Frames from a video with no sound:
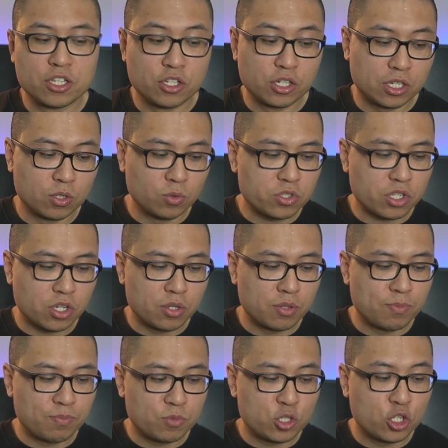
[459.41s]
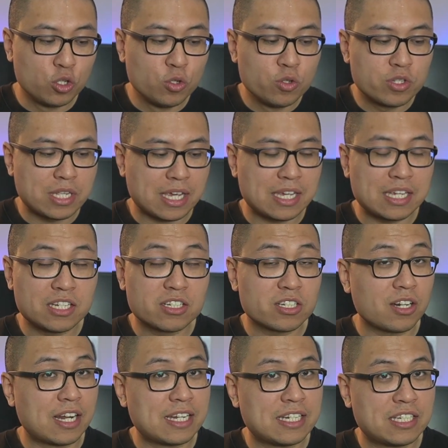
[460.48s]
you can also choose a
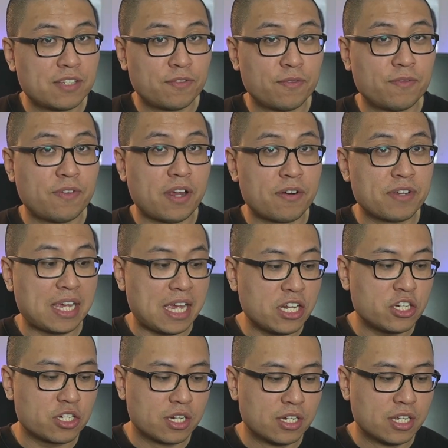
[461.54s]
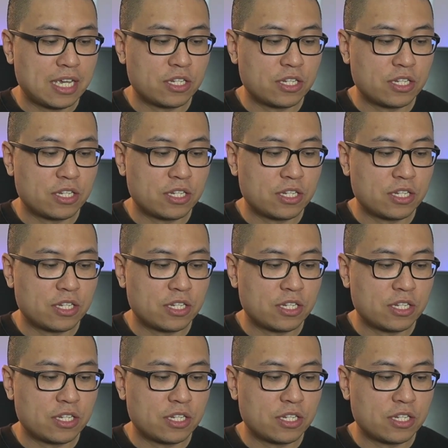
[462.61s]
slightly different variation